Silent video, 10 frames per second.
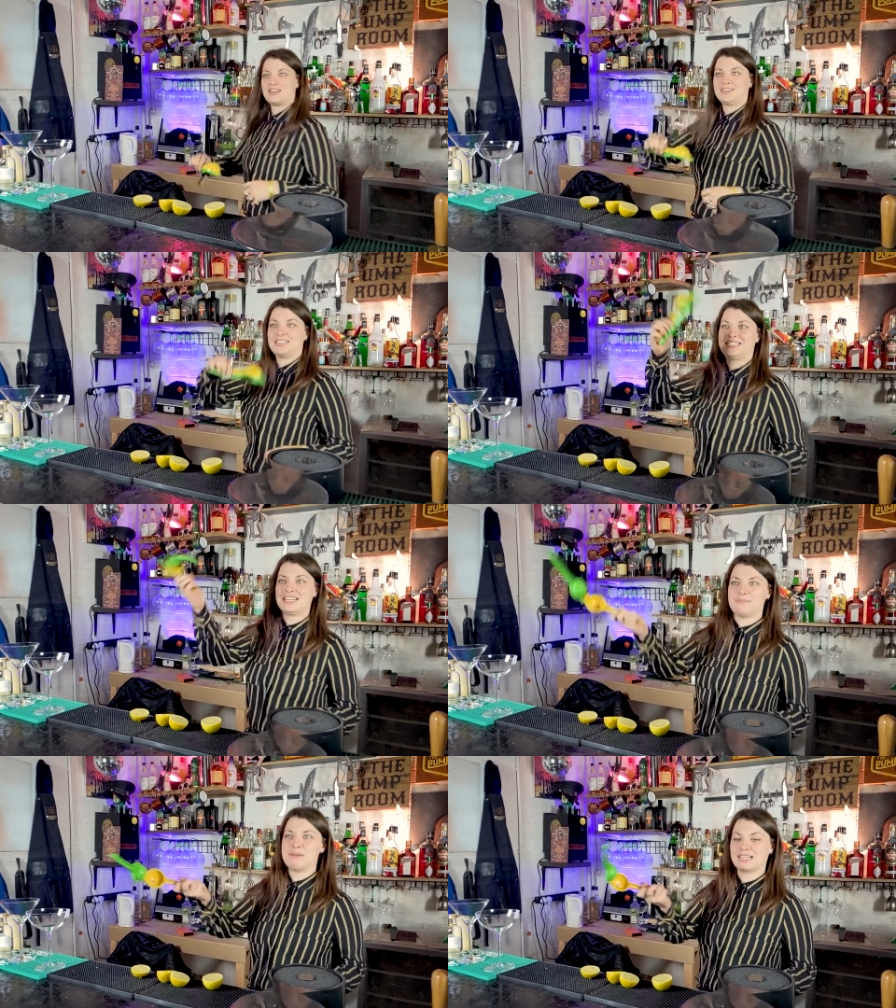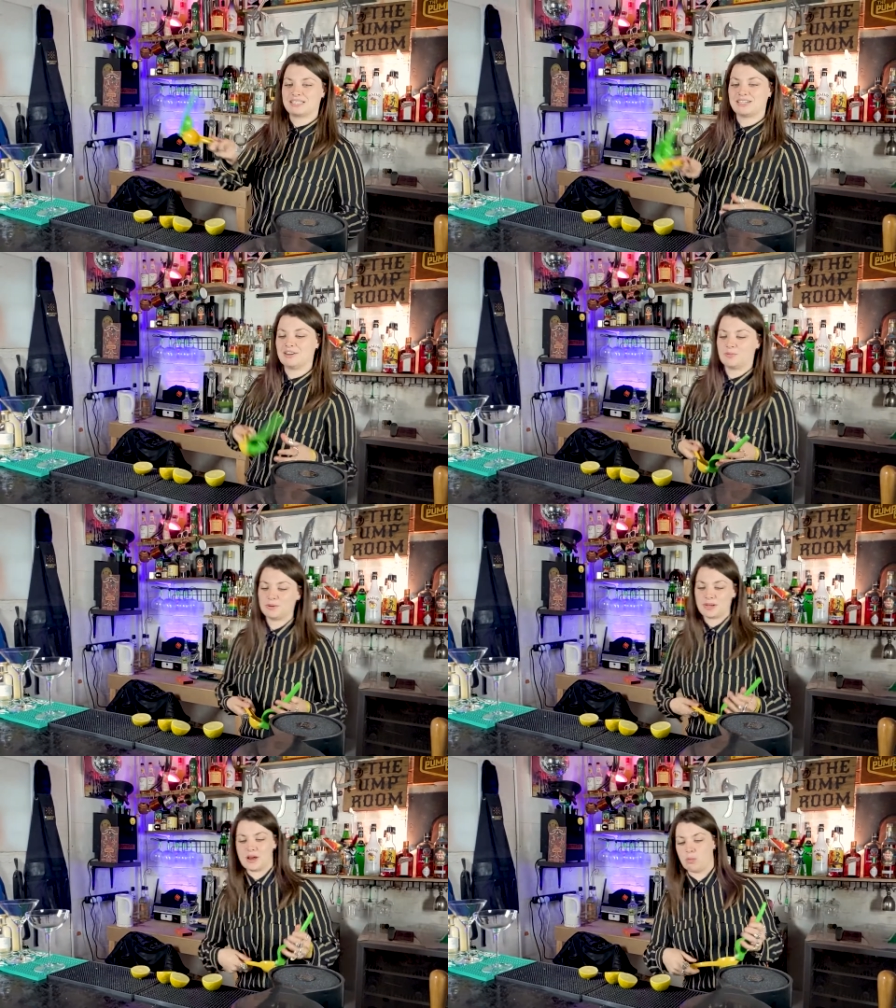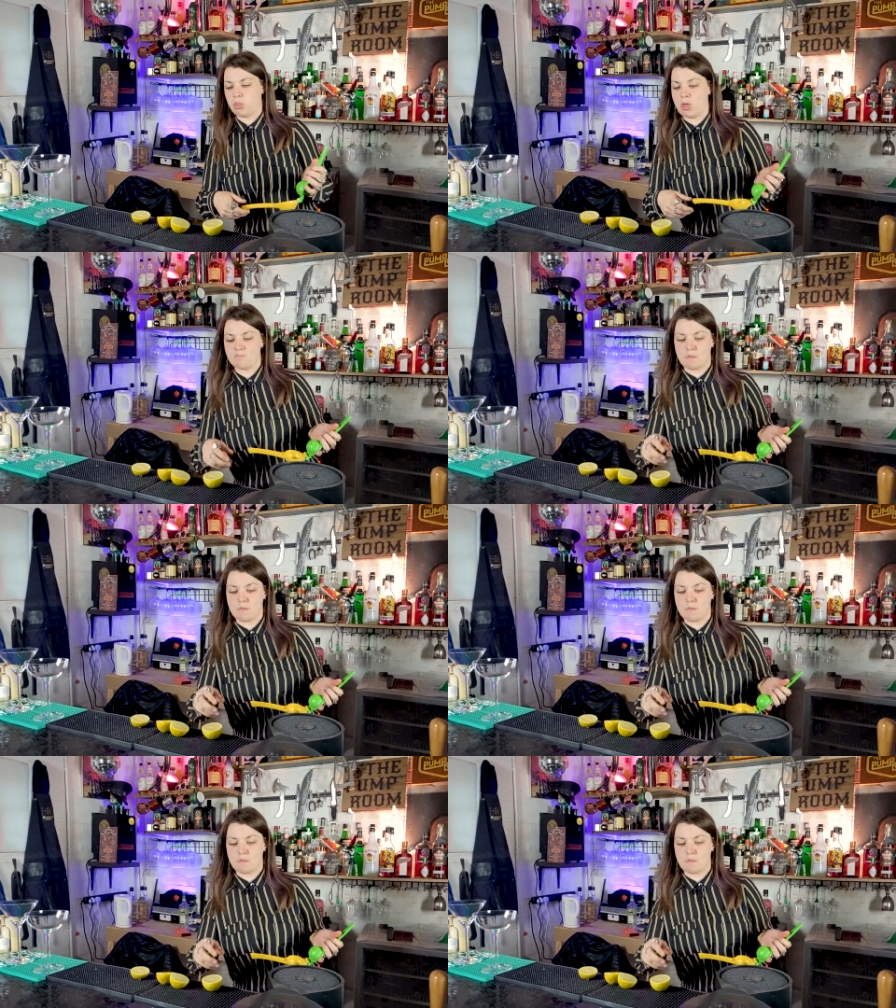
We're gonna take your Mexican elbow, elbow,